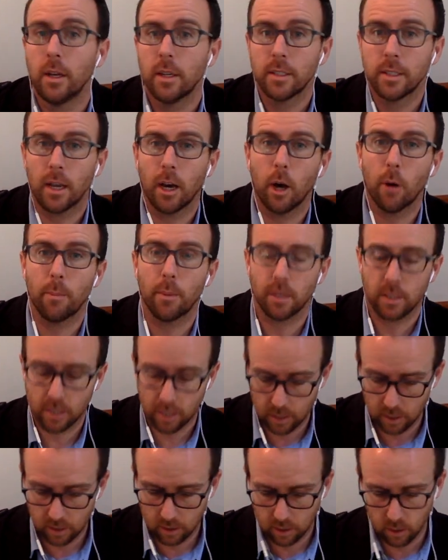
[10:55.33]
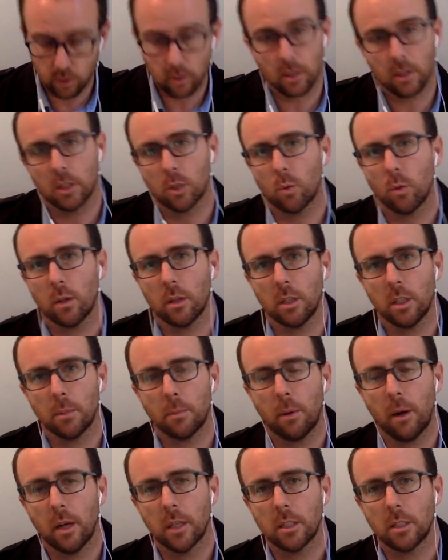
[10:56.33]
to help us get to closing as quickly as
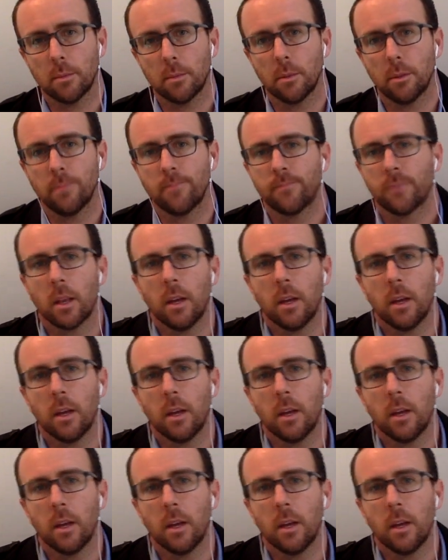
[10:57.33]
possible.